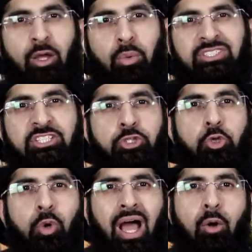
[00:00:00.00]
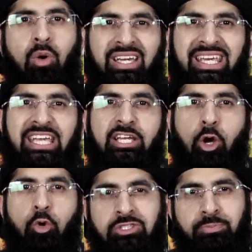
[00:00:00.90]
There was a 2-hour
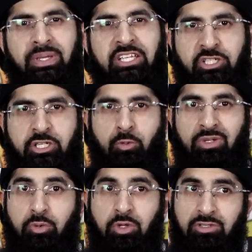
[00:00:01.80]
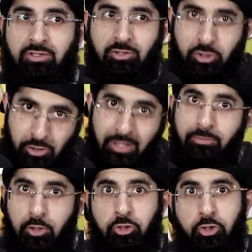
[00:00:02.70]
keynote speech which was
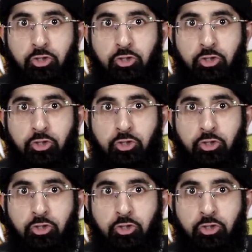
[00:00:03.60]
streamed on